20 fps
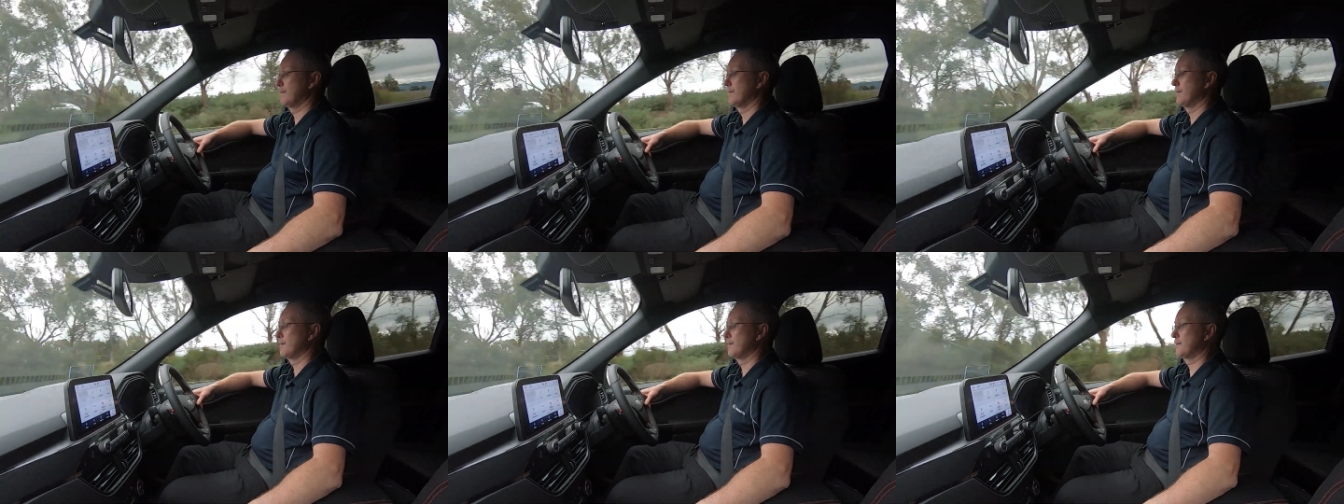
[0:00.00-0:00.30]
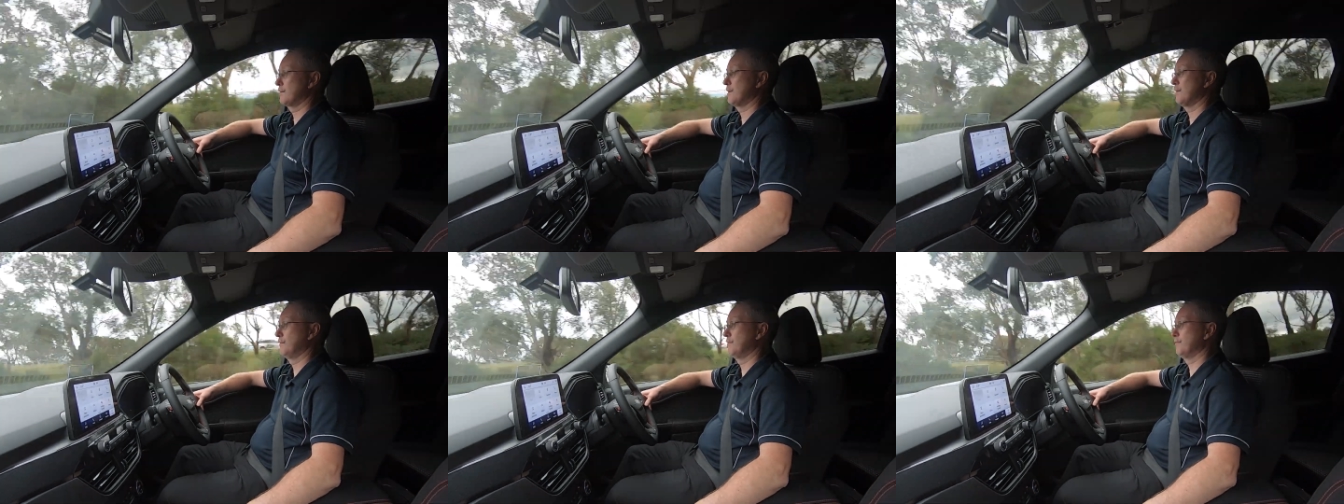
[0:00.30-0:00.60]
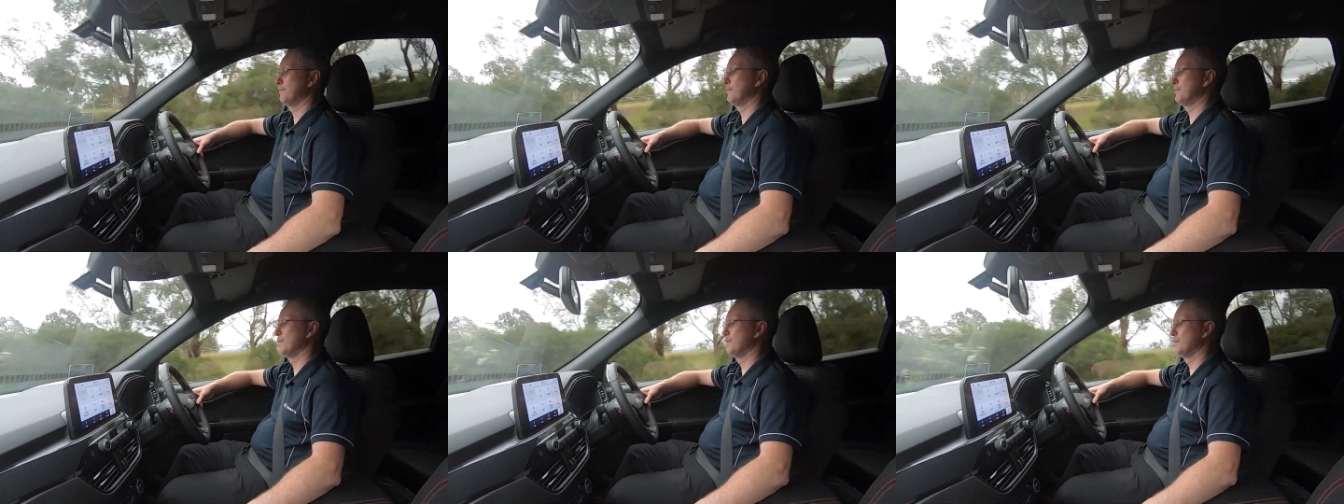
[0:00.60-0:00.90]
So
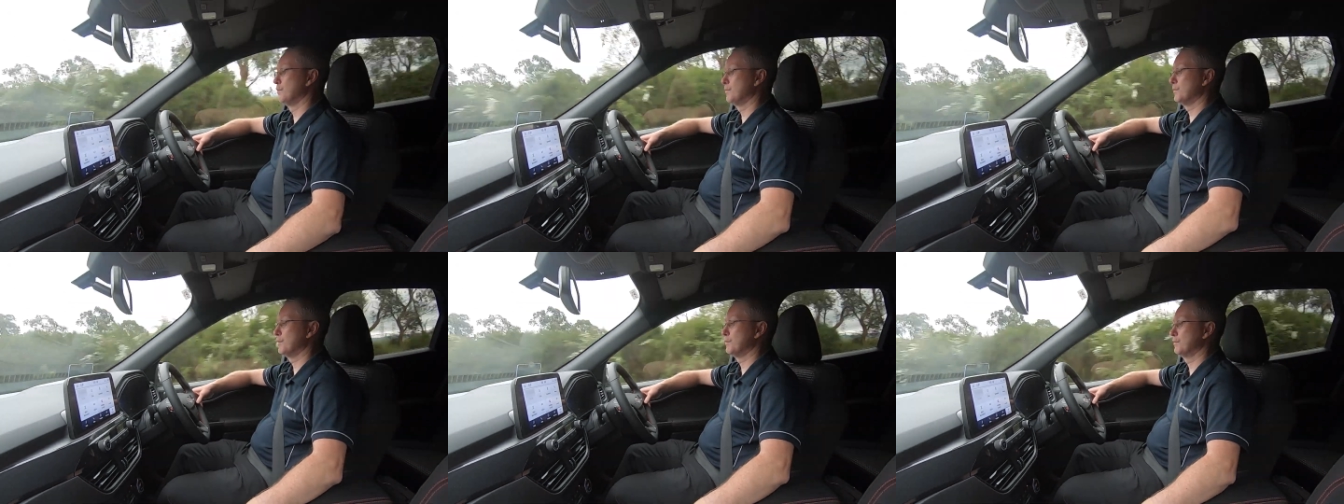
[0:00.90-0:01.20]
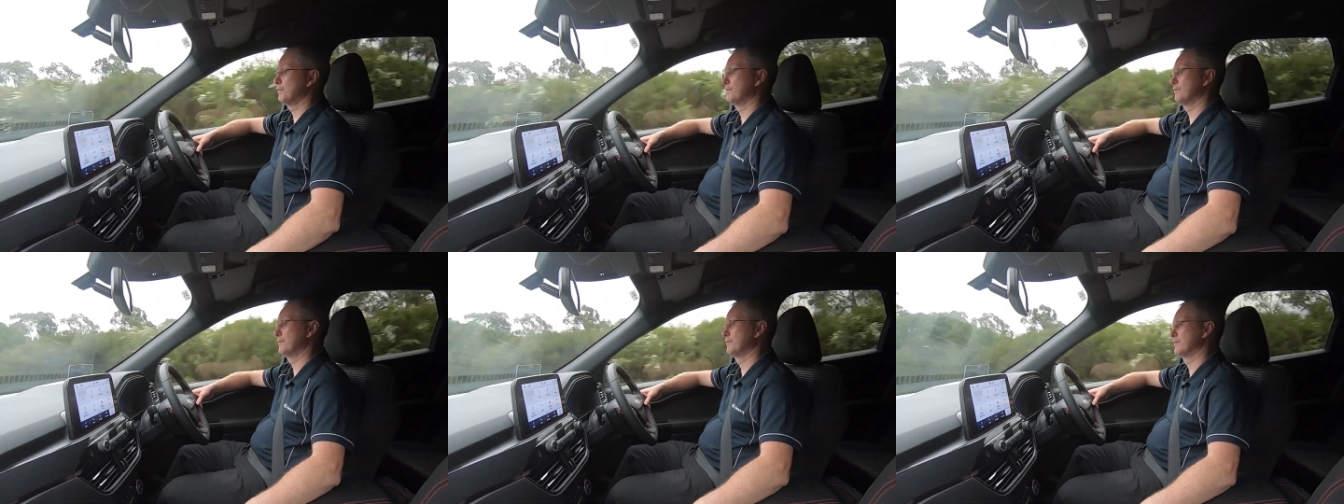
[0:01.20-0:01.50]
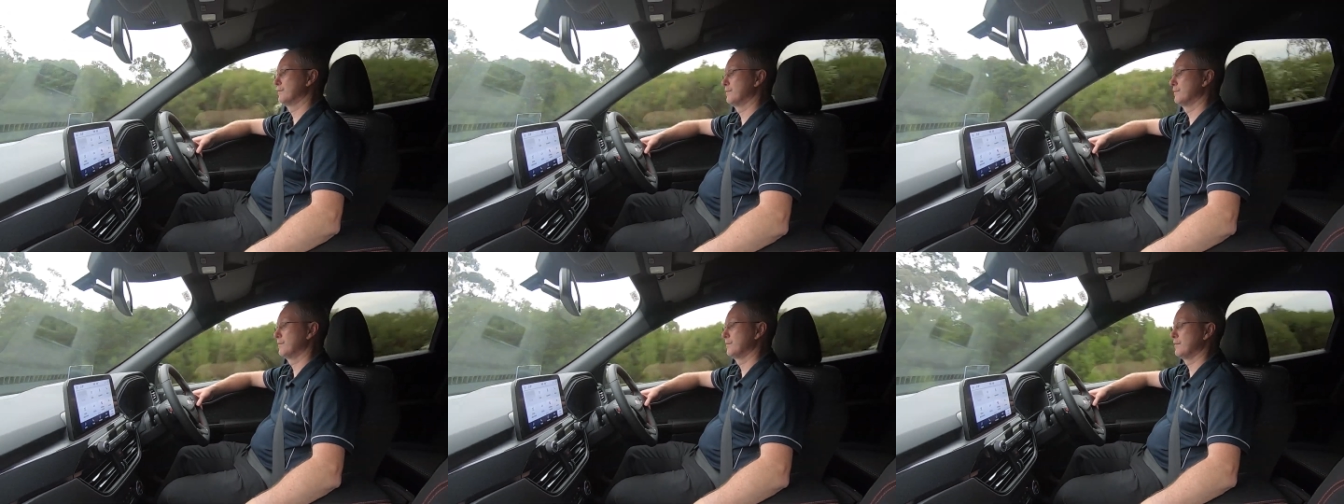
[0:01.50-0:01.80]
from normal
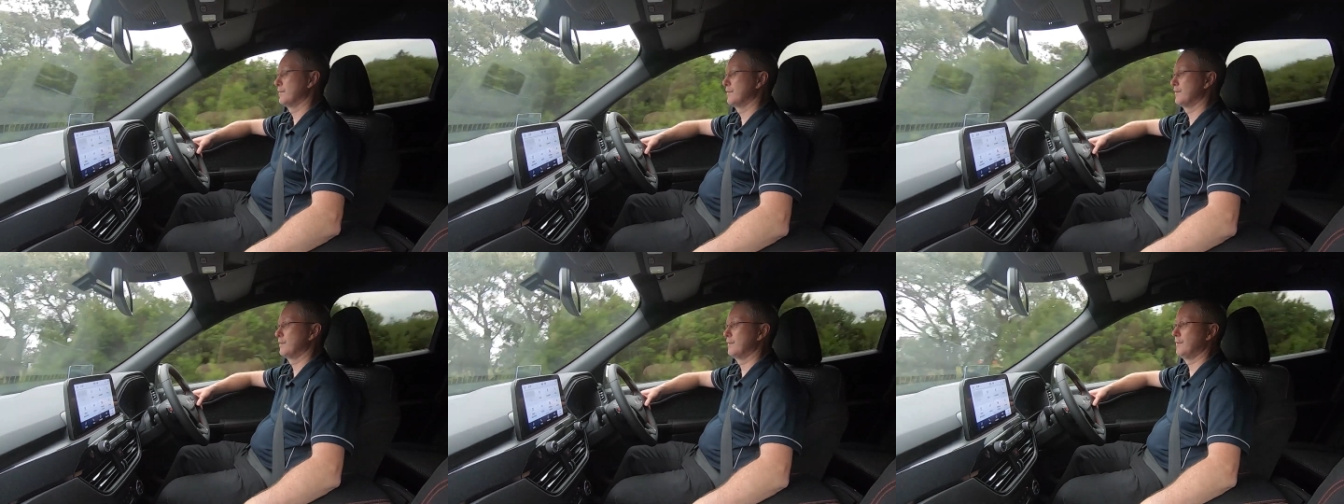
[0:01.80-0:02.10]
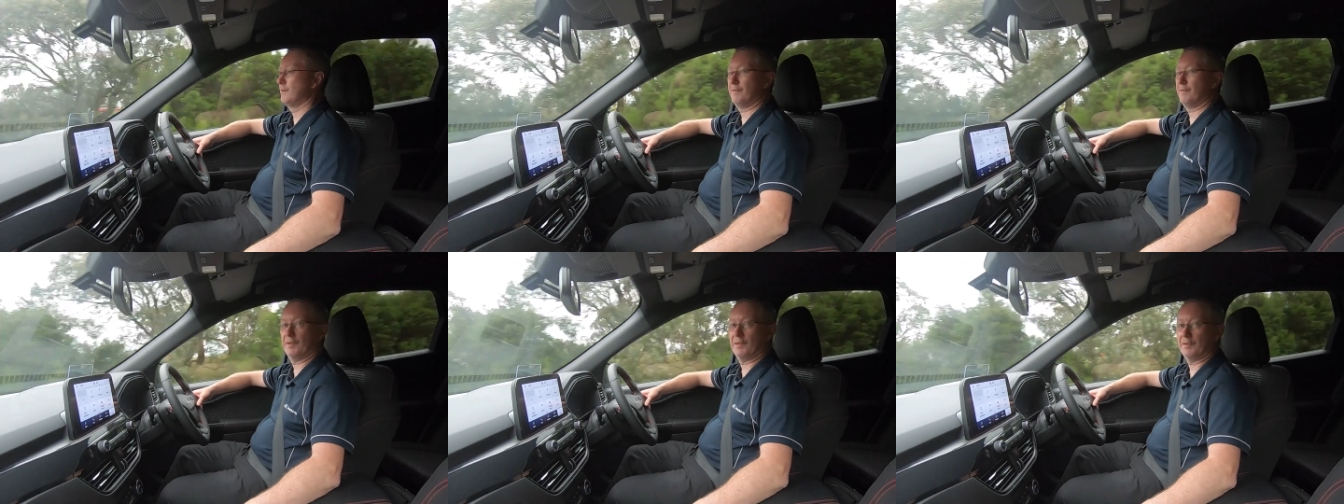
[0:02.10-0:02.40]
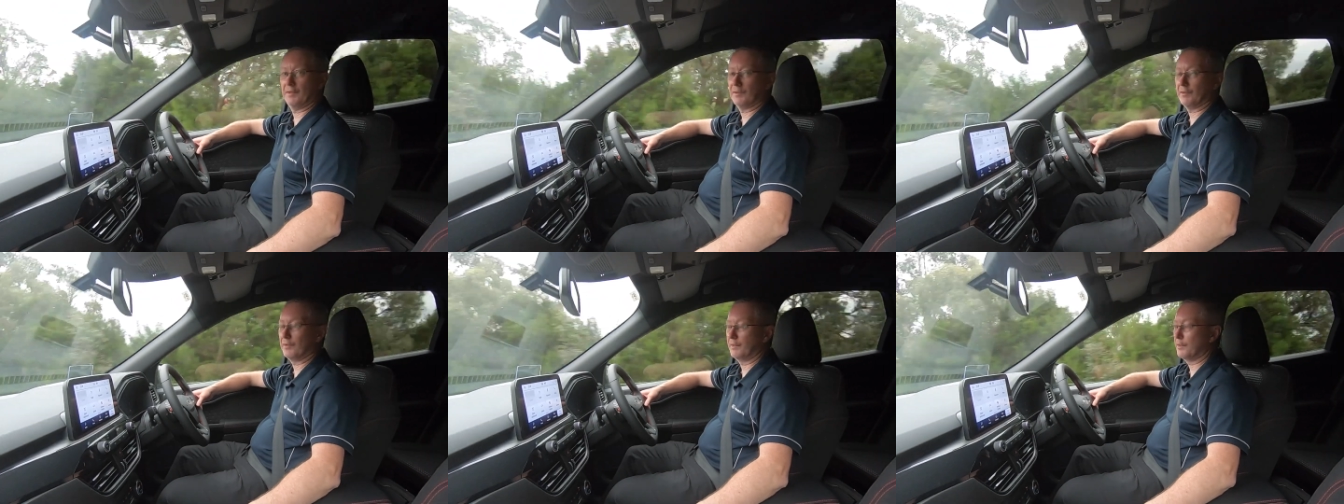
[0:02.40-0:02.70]
you've then
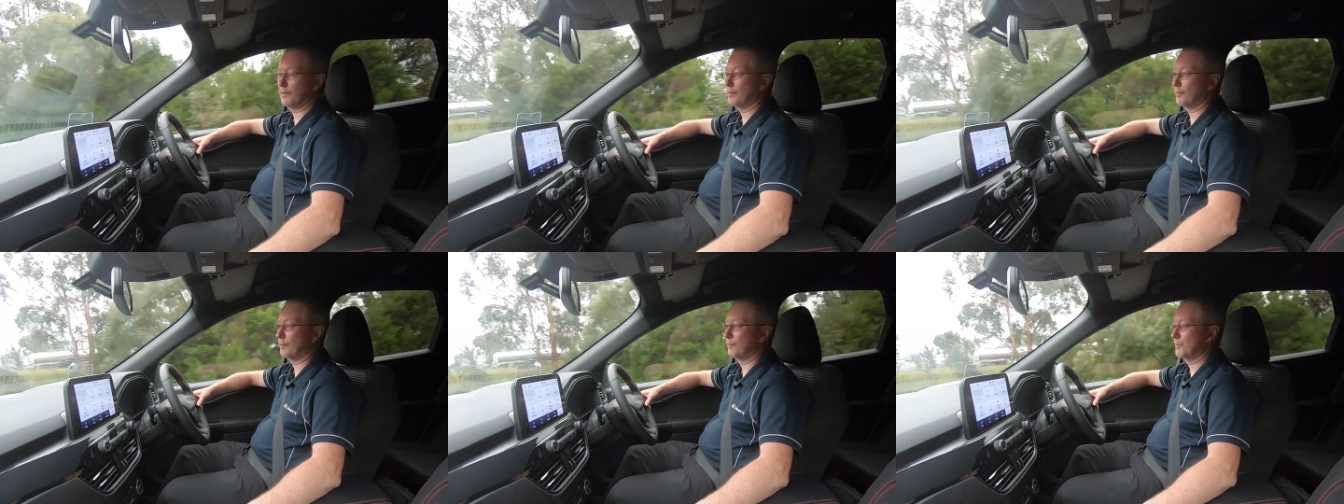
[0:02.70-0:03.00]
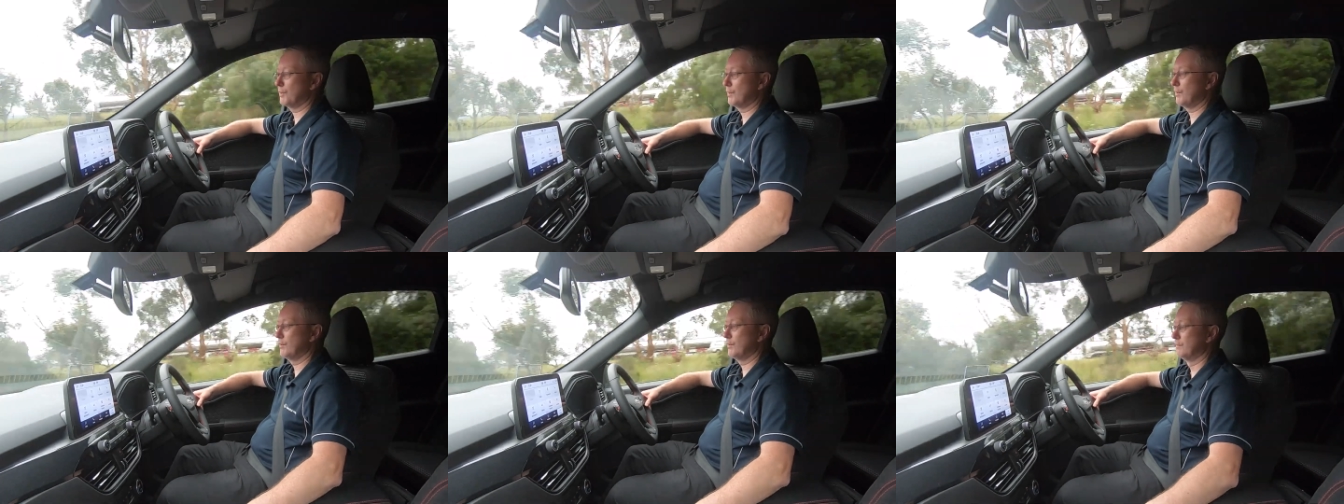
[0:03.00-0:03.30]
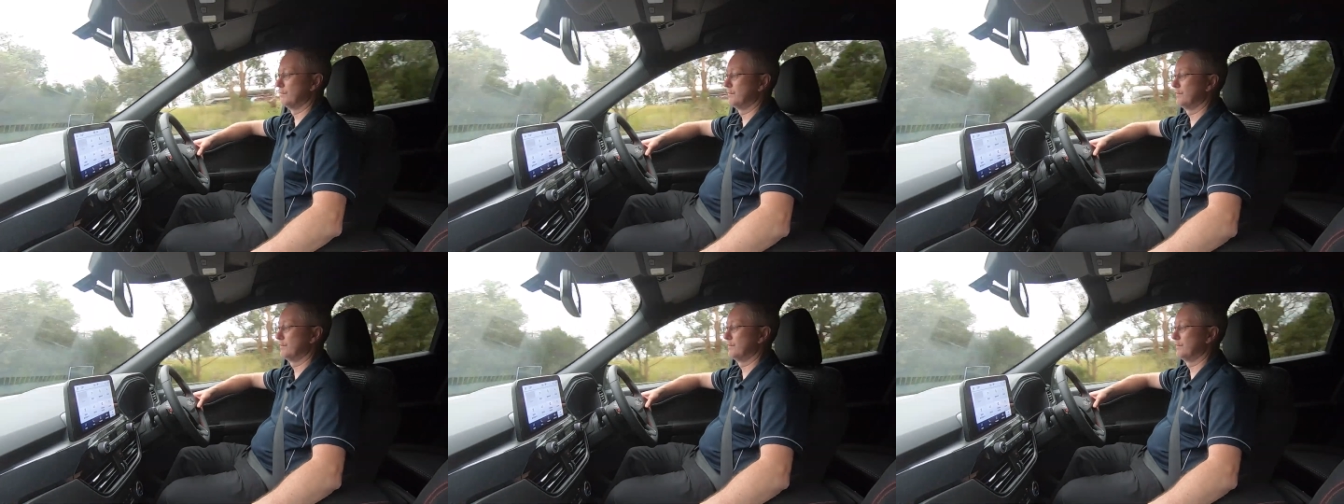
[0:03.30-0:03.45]
got economy,